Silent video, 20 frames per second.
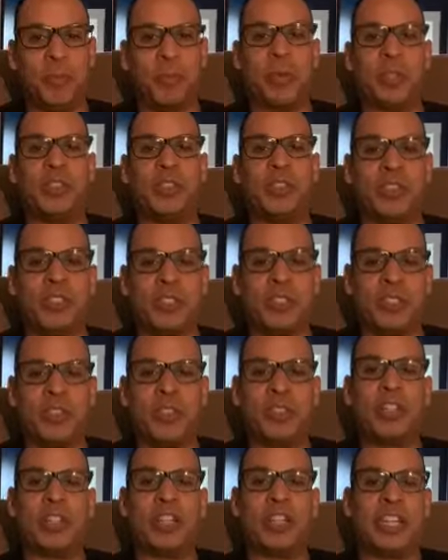looking at
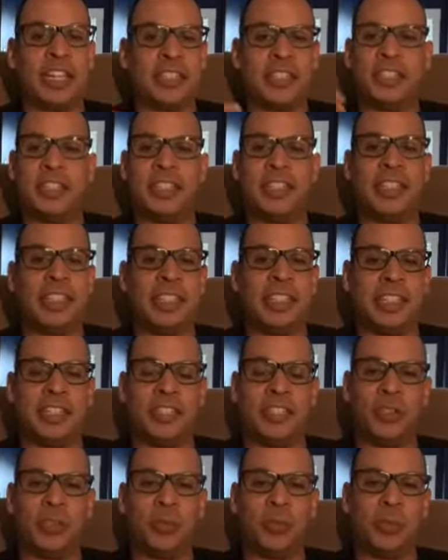into
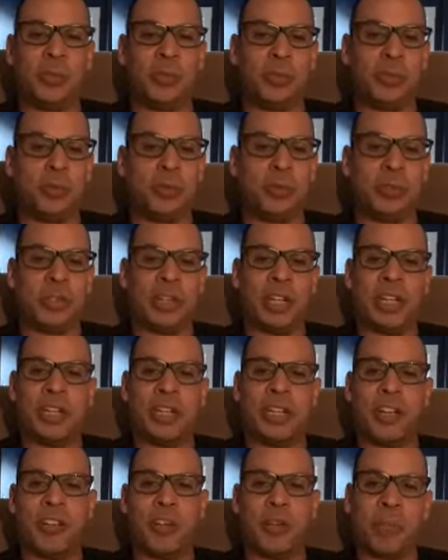another bow,
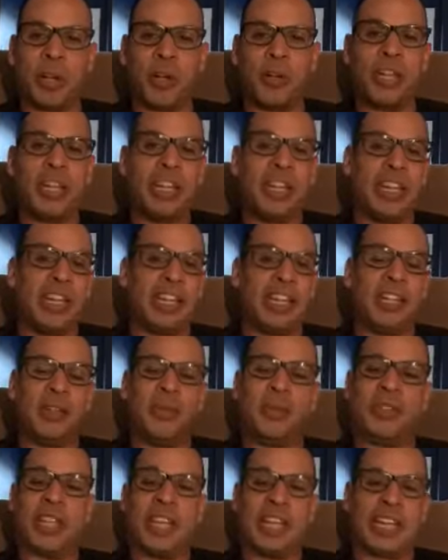and he was like, I
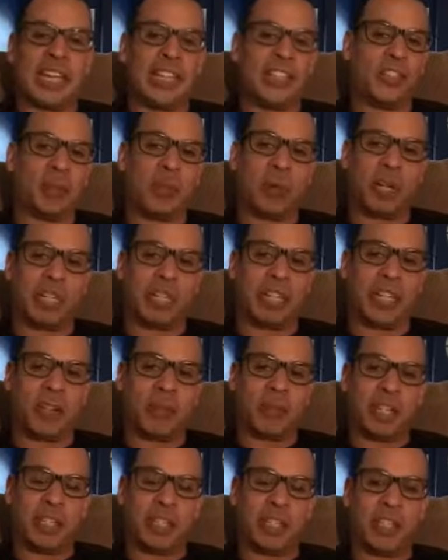just want to get rid of
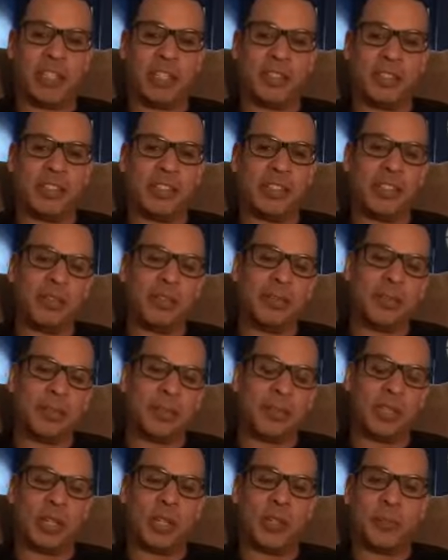this. So.
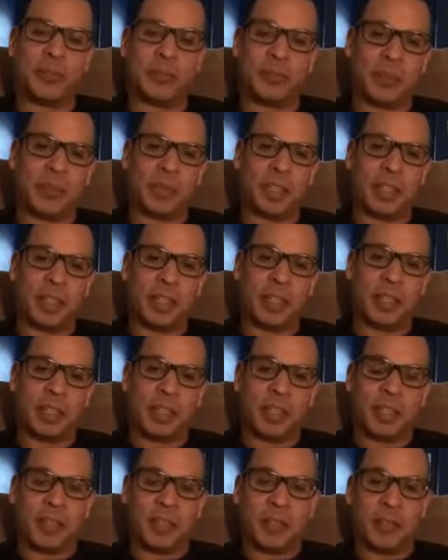Got it.
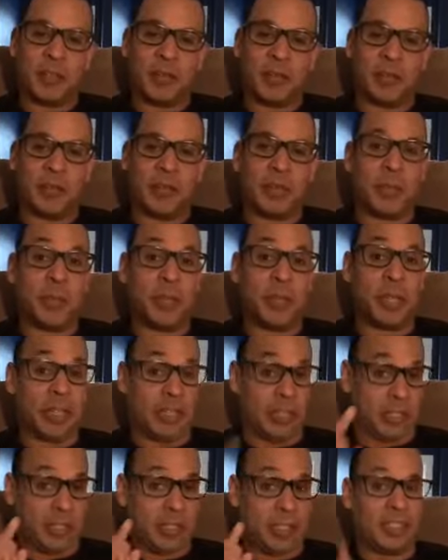But there's
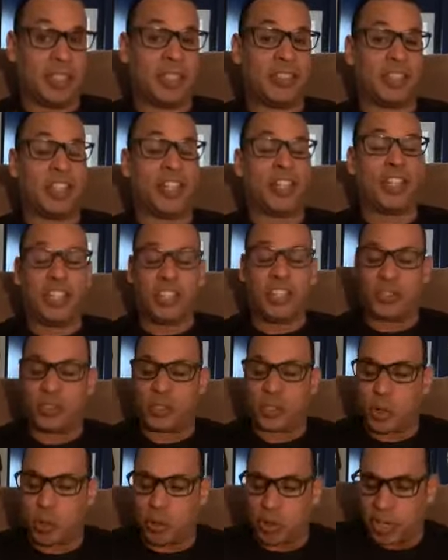a good story about
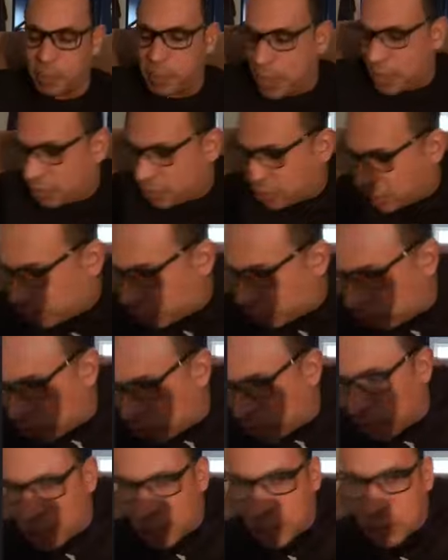the, the bow.